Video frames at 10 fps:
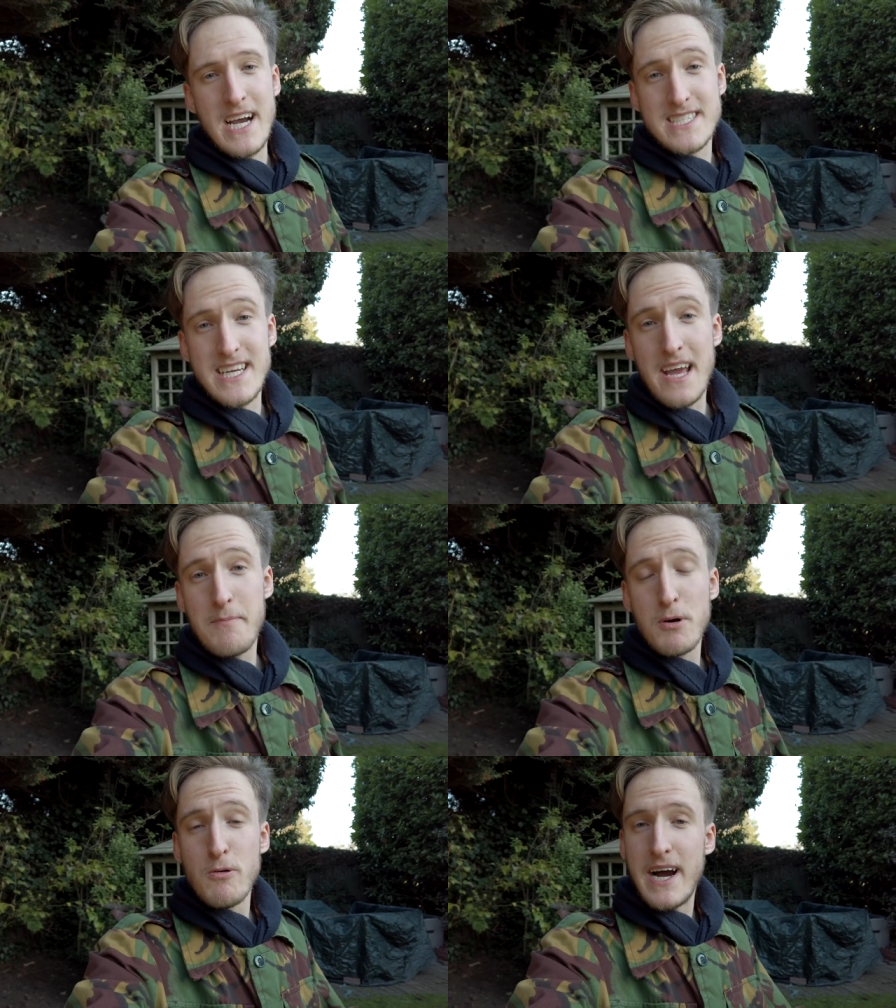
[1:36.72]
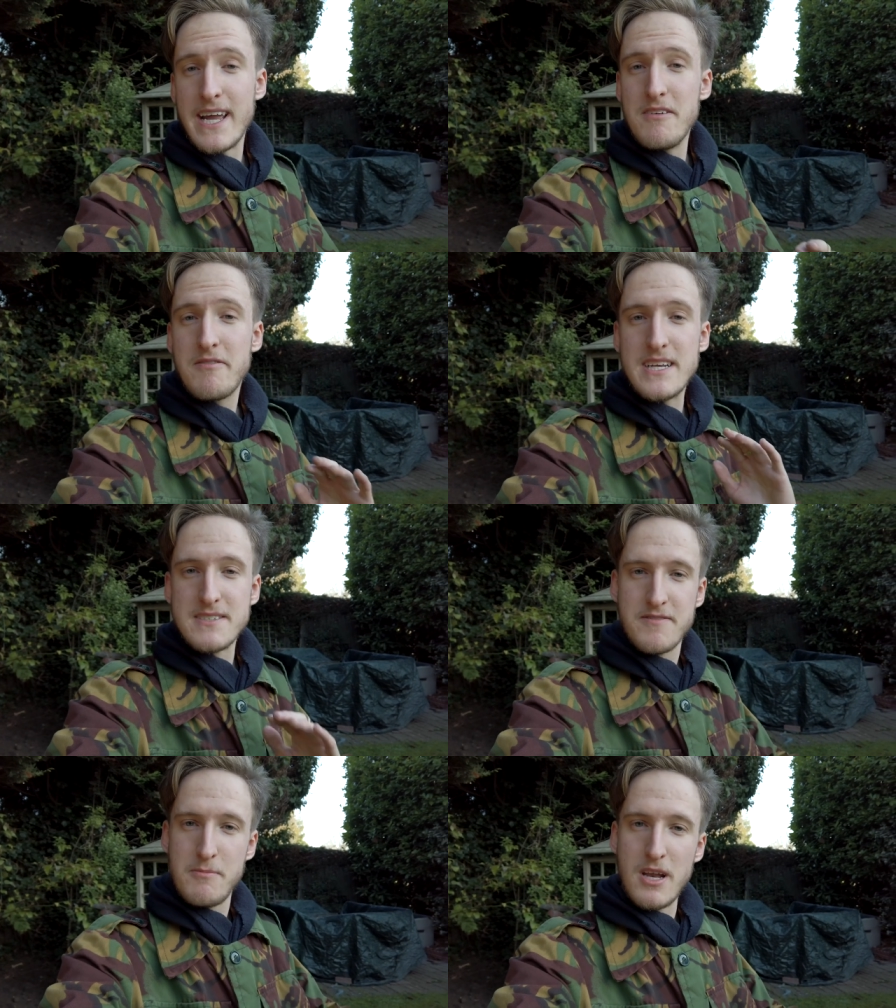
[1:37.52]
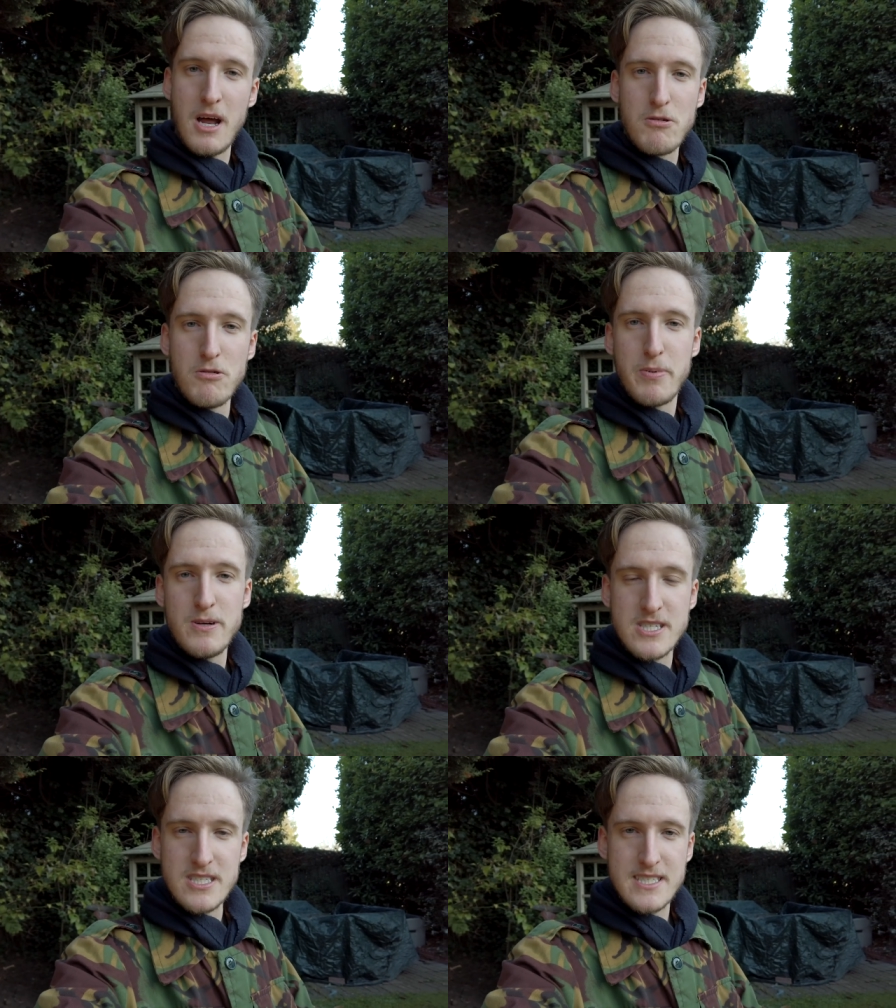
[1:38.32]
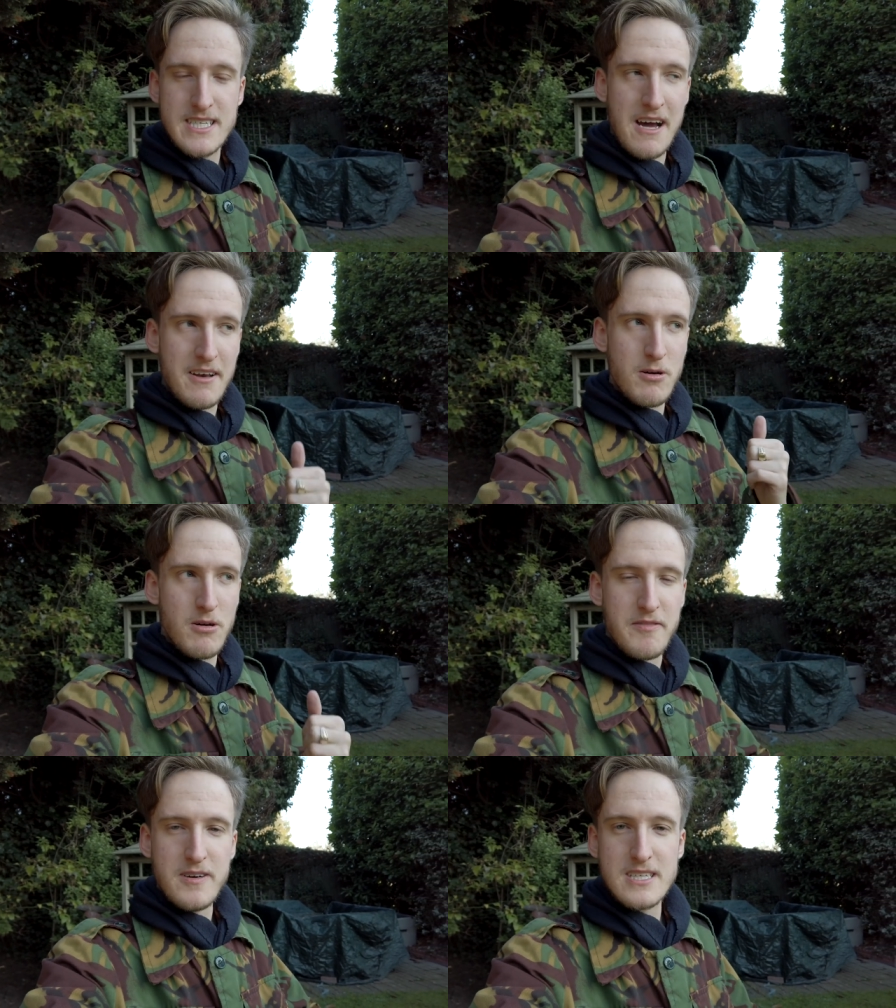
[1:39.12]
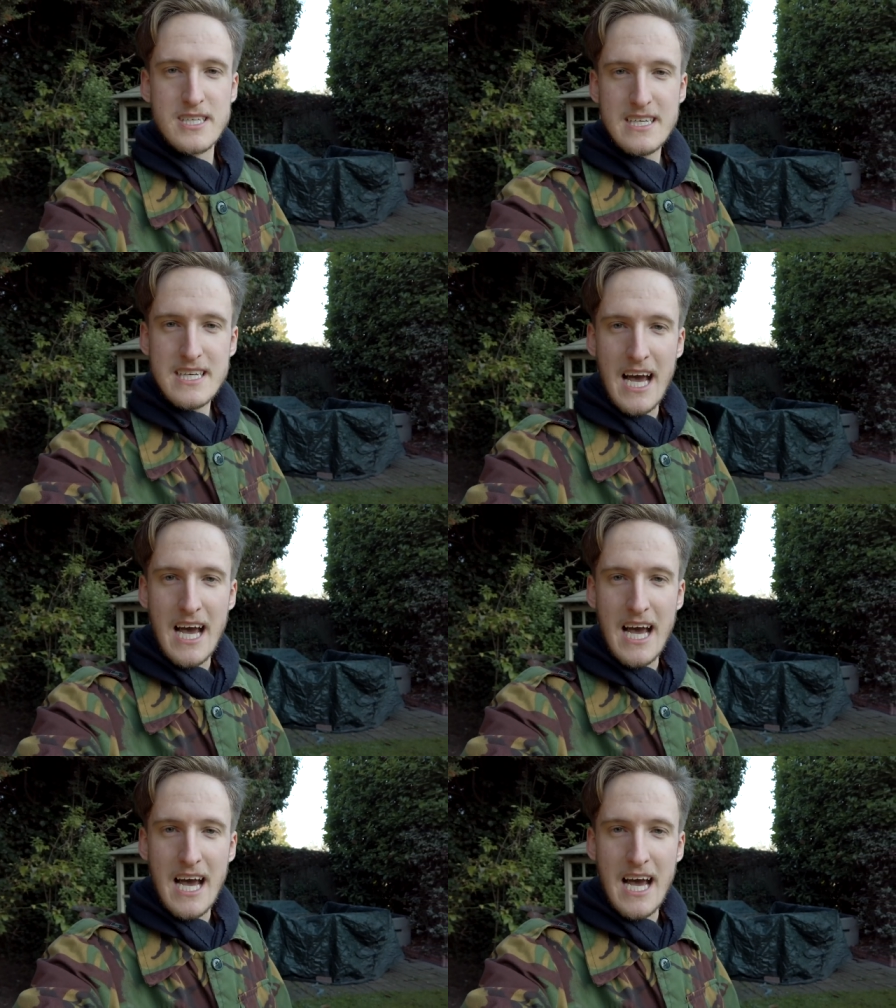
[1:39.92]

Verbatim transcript: we actually bought a pheasant from the local butchers down in Orford,